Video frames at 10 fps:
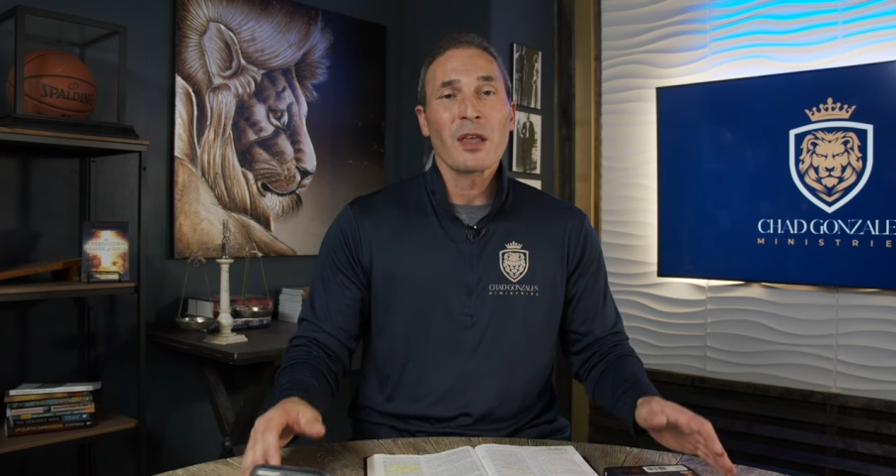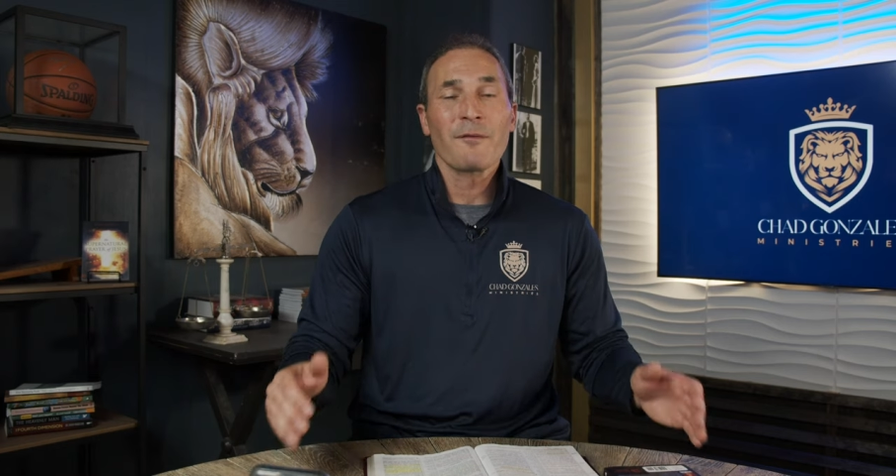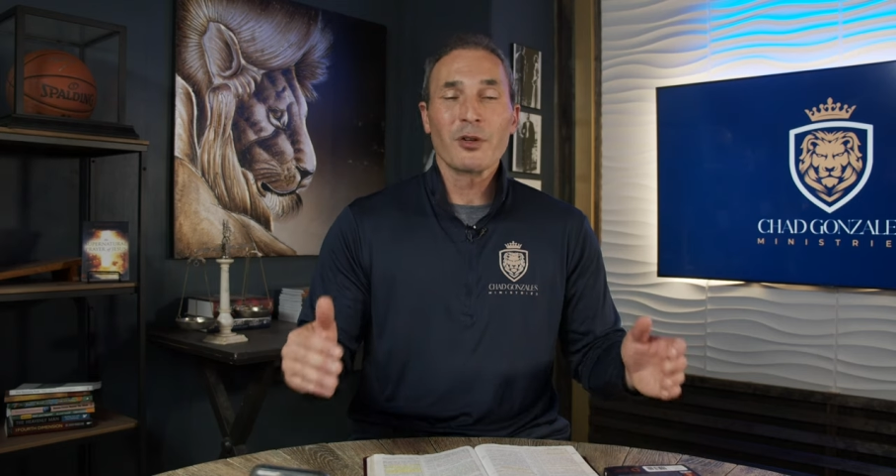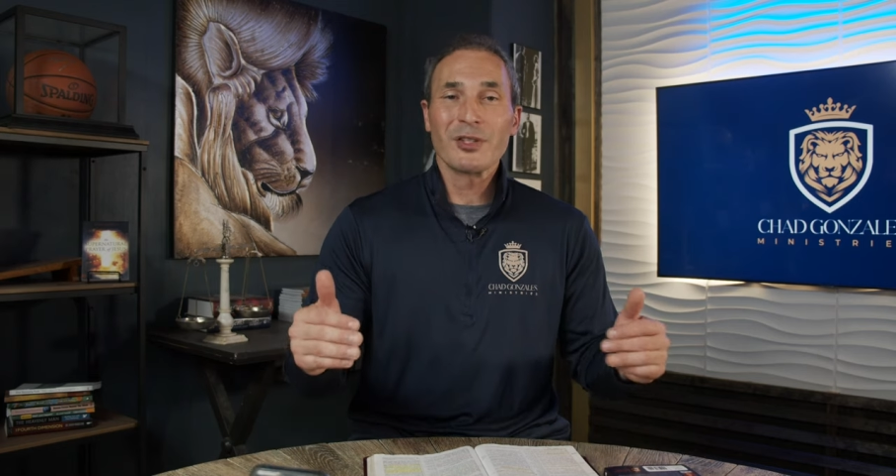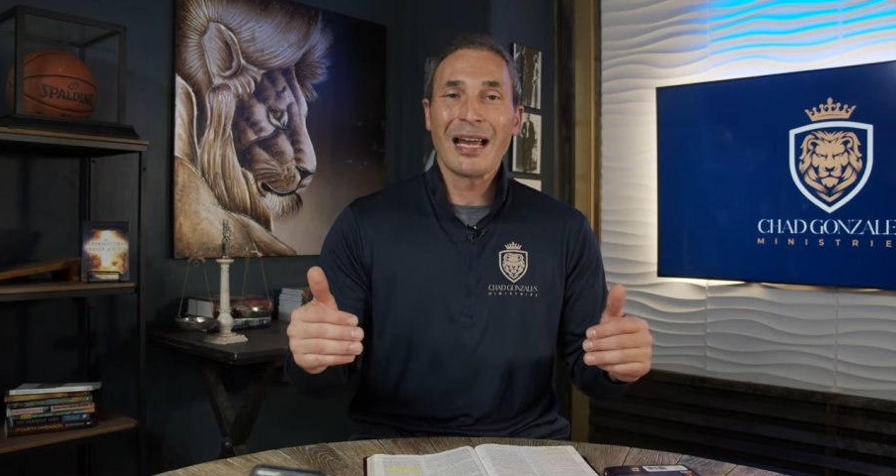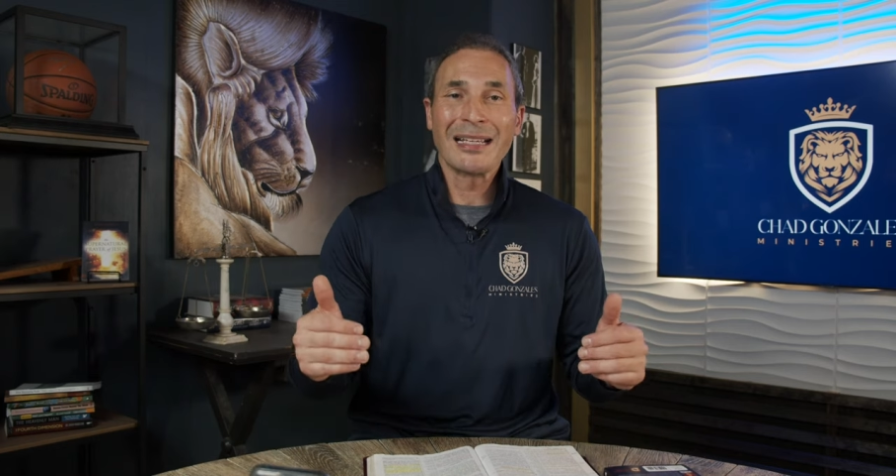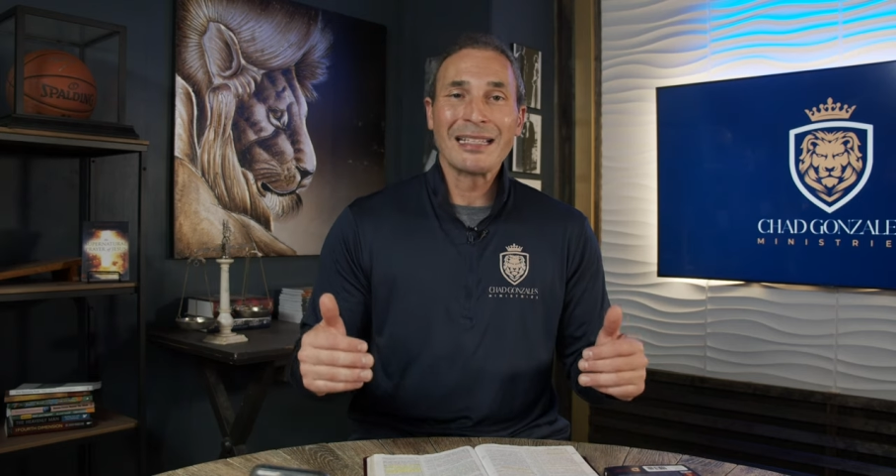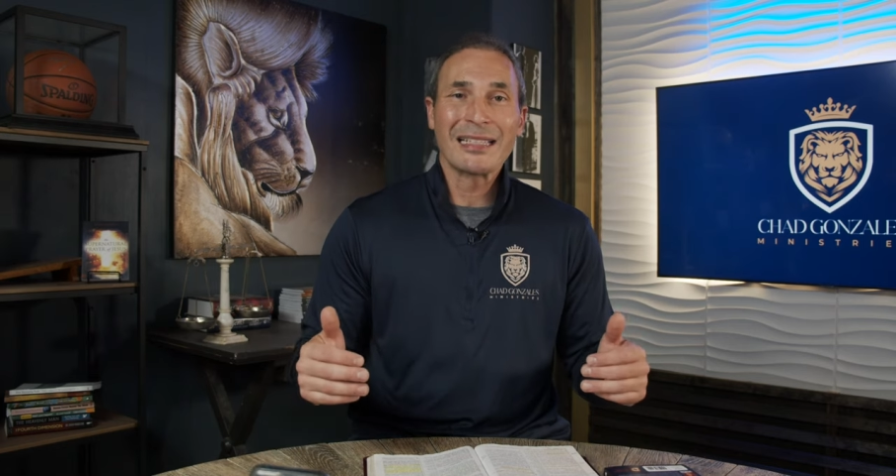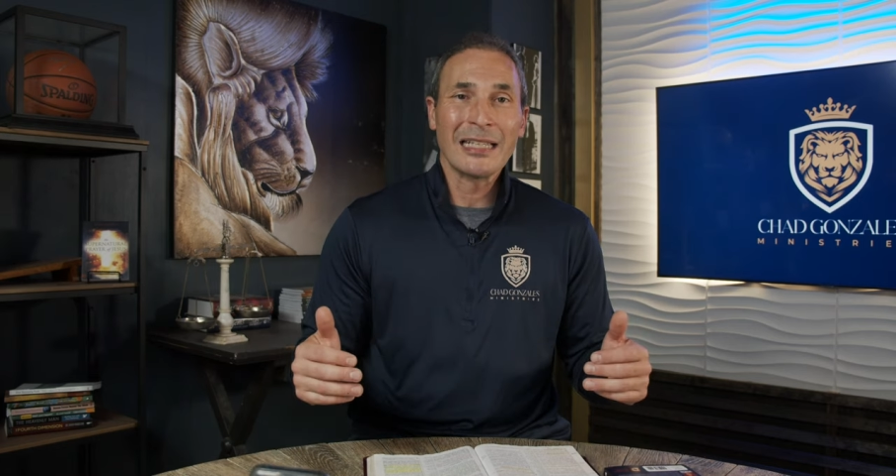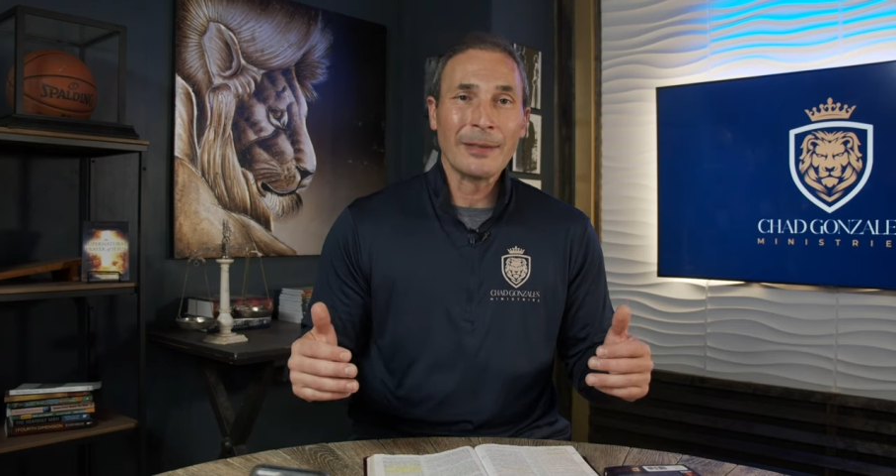verse 9
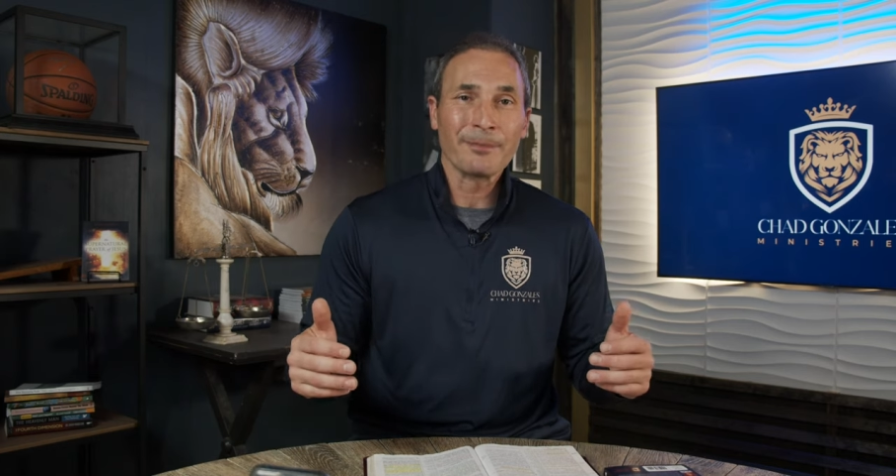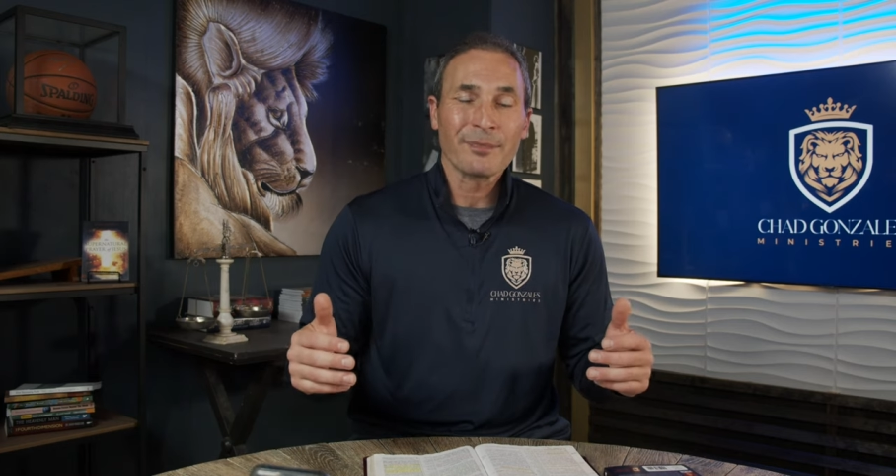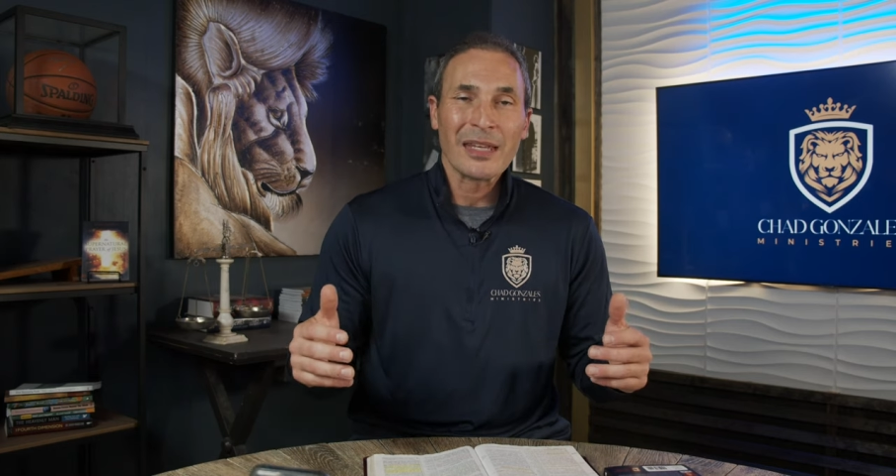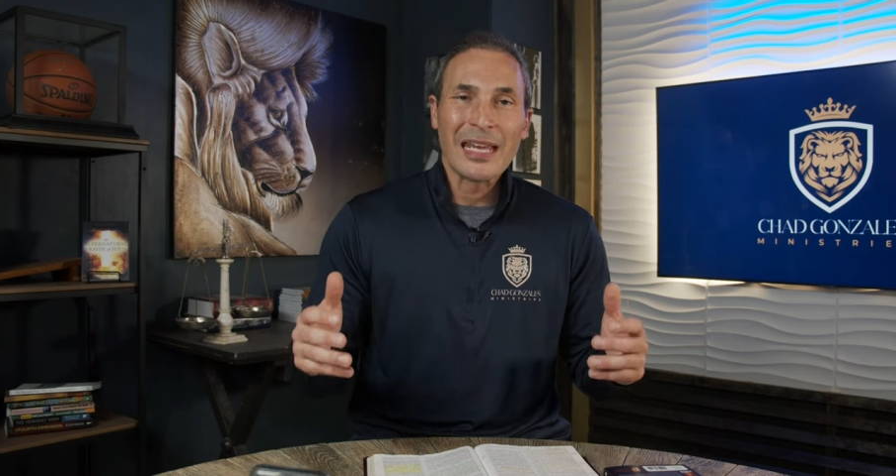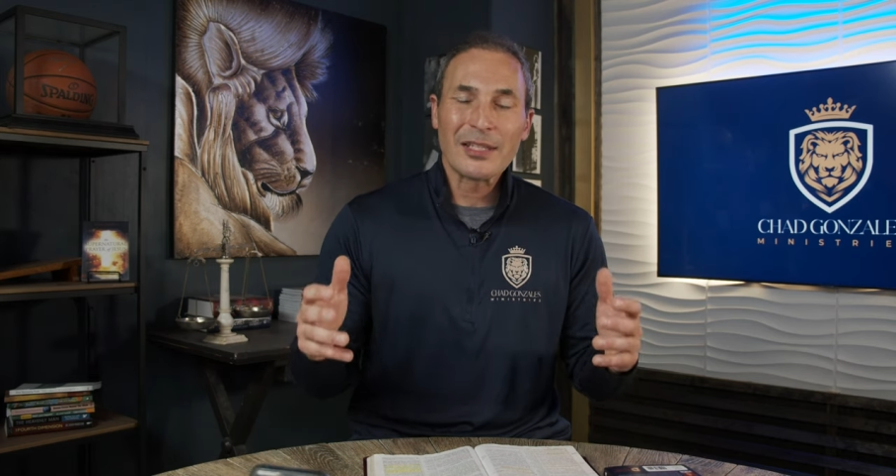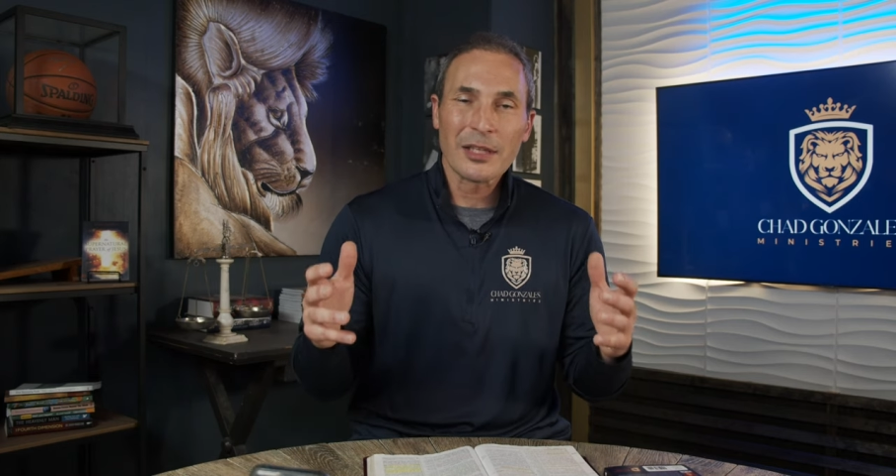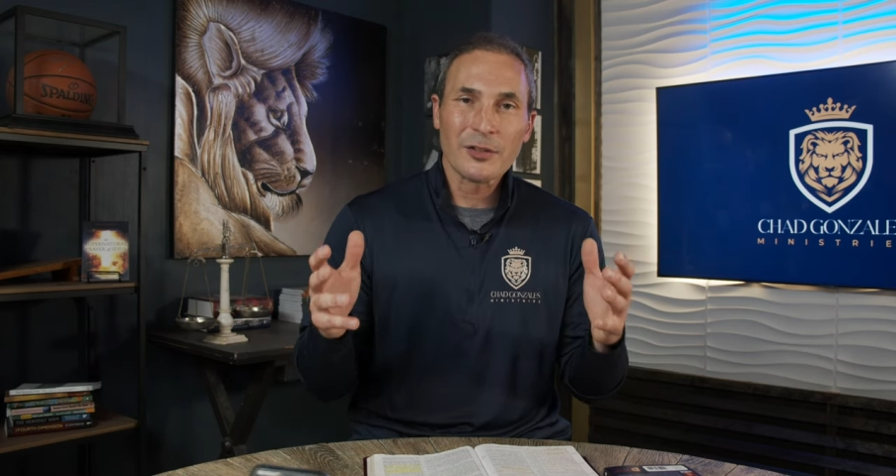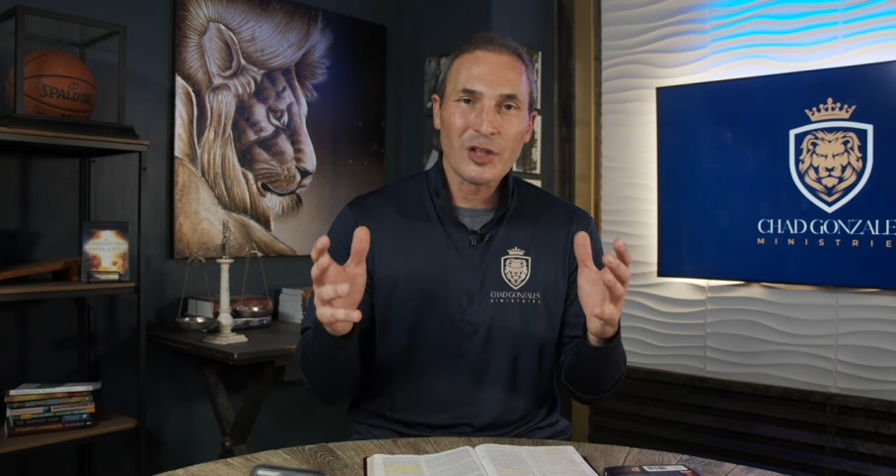and 10, He said,